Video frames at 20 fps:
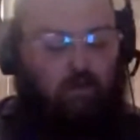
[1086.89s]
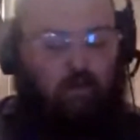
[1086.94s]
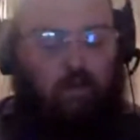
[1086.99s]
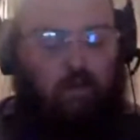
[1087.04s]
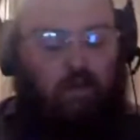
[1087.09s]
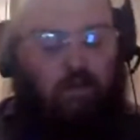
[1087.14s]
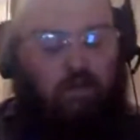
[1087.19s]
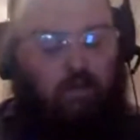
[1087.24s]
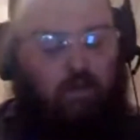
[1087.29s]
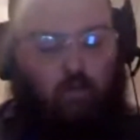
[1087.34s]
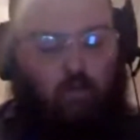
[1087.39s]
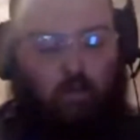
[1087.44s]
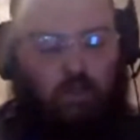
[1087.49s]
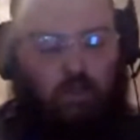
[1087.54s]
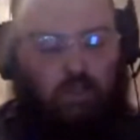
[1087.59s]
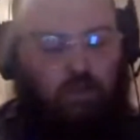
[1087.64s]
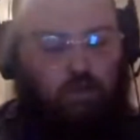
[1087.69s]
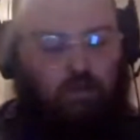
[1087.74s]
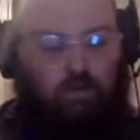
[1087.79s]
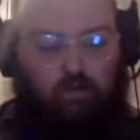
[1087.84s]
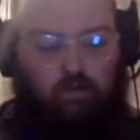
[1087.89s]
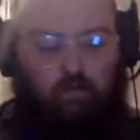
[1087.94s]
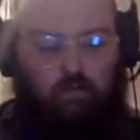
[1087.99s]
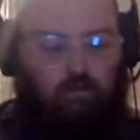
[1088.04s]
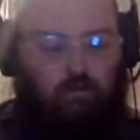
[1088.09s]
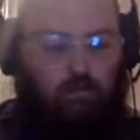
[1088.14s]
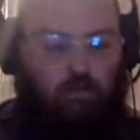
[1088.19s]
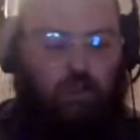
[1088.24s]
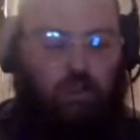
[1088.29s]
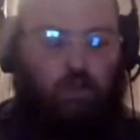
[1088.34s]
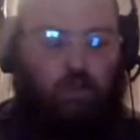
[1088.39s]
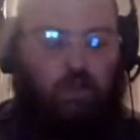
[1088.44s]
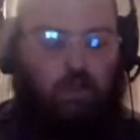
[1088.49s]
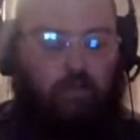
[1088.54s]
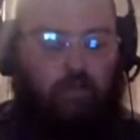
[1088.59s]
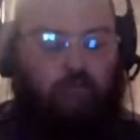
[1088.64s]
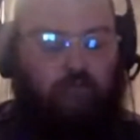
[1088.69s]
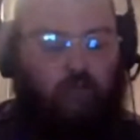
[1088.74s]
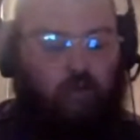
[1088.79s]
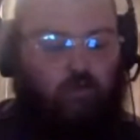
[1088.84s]
I think we should we should
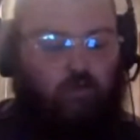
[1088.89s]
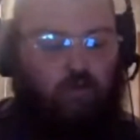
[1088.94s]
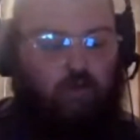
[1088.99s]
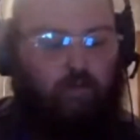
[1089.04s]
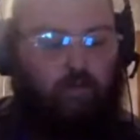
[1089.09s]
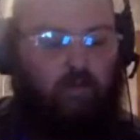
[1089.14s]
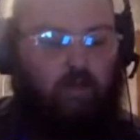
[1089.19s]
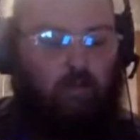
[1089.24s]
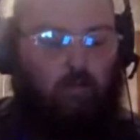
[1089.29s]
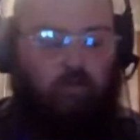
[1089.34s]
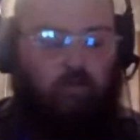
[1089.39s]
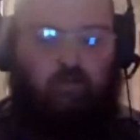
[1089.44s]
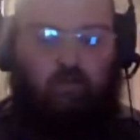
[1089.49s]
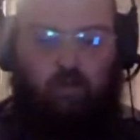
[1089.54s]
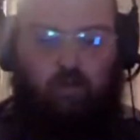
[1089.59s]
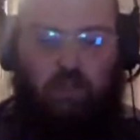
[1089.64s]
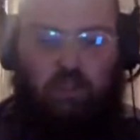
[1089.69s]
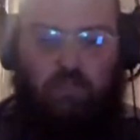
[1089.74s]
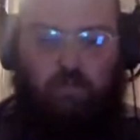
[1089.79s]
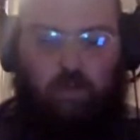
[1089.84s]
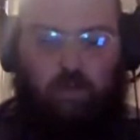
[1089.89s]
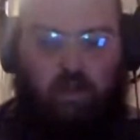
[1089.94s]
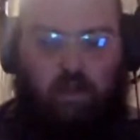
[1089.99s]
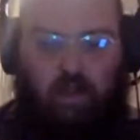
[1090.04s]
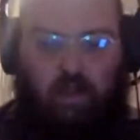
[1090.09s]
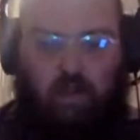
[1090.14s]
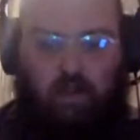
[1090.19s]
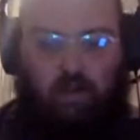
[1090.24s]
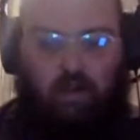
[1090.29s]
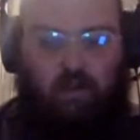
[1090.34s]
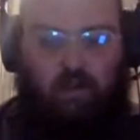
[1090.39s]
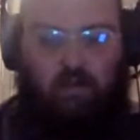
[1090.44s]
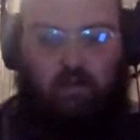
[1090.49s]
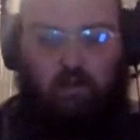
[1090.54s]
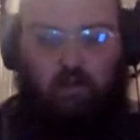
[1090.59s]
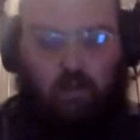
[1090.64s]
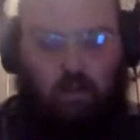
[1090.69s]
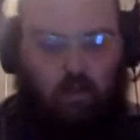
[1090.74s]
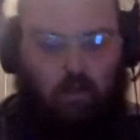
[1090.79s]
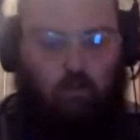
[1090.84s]
have third wrapped up before the split. Eh? Like
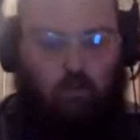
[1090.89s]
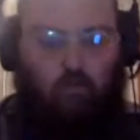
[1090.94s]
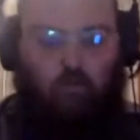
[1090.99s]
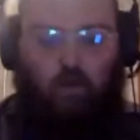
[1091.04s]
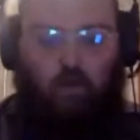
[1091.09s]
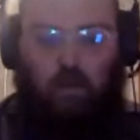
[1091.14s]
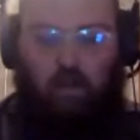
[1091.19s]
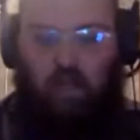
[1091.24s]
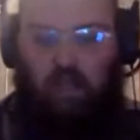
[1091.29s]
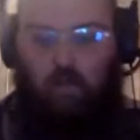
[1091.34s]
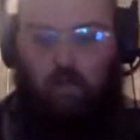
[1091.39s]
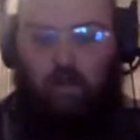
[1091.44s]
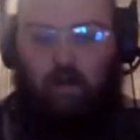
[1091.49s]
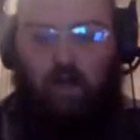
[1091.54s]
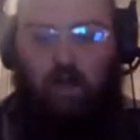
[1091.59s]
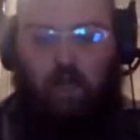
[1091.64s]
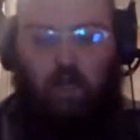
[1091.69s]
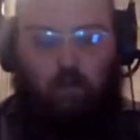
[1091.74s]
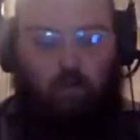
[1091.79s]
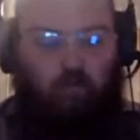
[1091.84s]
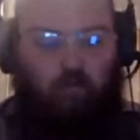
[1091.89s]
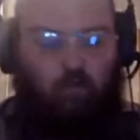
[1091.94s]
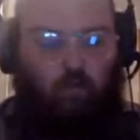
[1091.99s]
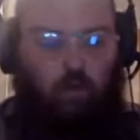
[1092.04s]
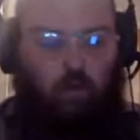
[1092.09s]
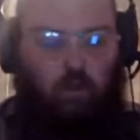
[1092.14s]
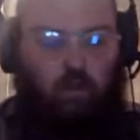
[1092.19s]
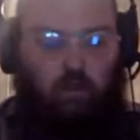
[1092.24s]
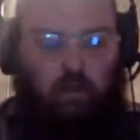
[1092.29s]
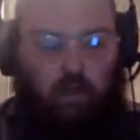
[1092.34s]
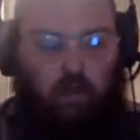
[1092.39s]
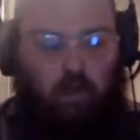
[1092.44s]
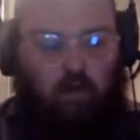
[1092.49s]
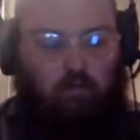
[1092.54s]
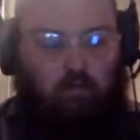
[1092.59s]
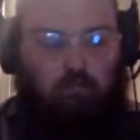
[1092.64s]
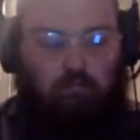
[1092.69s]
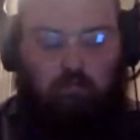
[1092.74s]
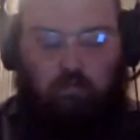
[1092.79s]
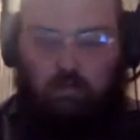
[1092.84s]
we've got a game in hand. We're four clear,
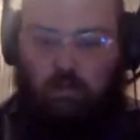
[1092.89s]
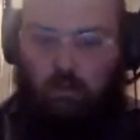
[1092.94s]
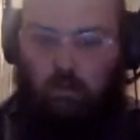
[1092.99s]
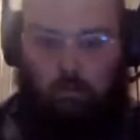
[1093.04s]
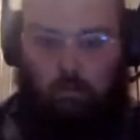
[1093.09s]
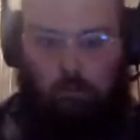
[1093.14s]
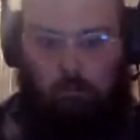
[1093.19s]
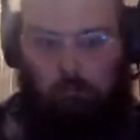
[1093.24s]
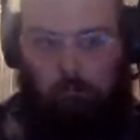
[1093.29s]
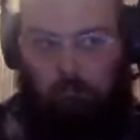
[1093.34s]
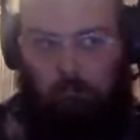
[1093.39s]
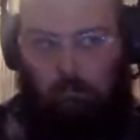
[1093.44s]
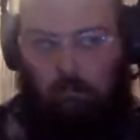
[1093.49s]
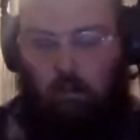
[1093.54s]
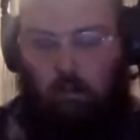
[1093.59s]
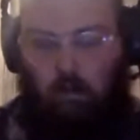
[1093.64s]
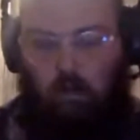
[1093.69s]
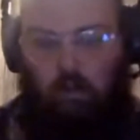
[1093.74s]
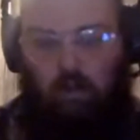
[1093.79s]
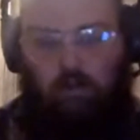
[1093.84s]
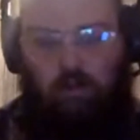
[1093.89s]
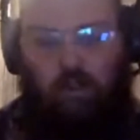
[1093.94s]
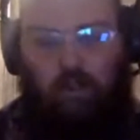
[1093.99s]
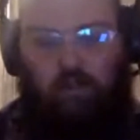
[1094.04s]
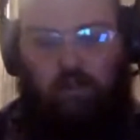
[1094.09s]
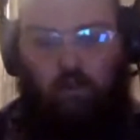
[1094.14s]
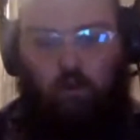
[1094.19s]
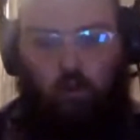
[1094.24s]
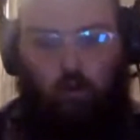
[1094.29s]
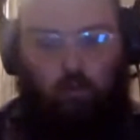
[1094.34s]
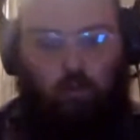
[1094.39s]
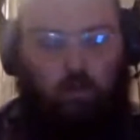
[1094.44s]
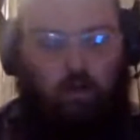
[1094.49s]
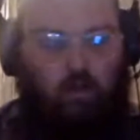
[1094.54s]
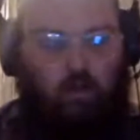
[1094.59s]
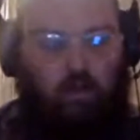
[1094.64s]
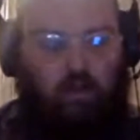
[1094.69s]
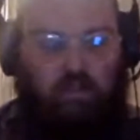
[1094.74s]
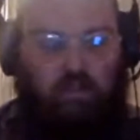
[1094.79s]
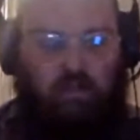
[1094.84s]
so you'd like to hope we're
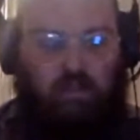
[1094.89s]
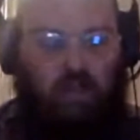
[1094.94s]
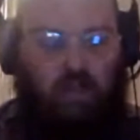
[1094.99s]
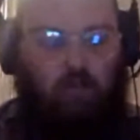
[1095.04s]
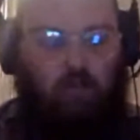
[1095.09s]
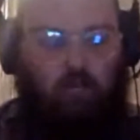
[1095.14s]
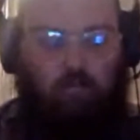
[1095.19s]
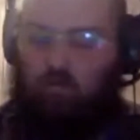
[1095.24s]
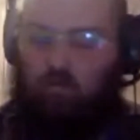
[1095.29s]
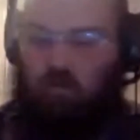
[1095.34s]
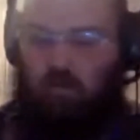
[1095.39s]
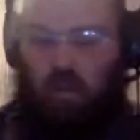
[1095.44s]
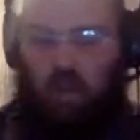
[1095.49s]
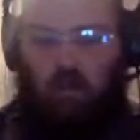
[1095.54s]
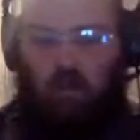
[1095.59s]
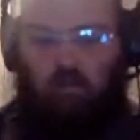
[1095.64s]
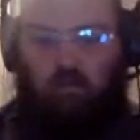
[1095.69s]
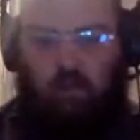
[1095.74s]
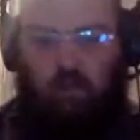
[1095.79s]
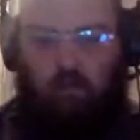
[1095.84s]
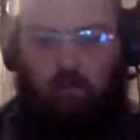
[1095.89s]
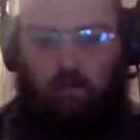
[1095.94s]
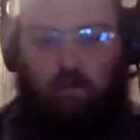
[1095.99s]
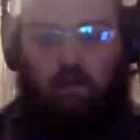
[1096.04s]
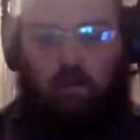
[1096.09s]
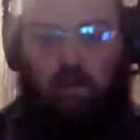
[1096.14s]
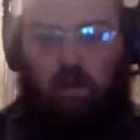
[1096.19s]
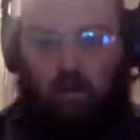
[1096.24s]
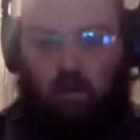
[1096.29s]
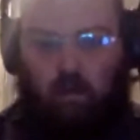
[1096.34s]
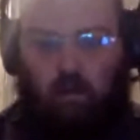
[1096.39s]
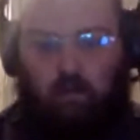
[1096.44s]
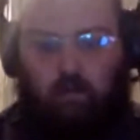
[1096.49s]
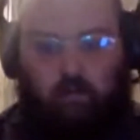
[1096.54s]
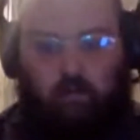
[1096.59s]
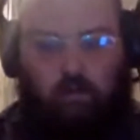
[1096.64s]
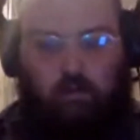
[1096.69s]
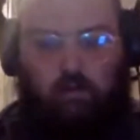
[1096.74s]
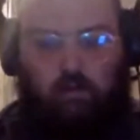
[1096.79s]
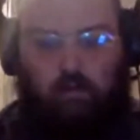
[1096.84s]
at least 10, 10 clear by then. Eh?
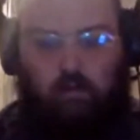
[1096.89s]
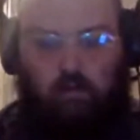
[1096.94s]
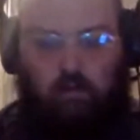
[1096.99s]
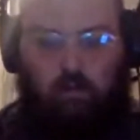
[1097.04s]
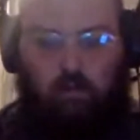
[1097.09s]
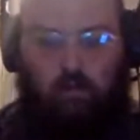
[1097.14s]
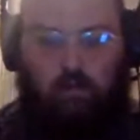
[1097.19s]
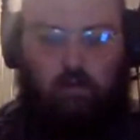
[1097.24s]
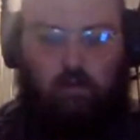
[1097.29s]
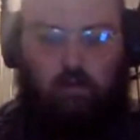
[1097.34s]
That's right.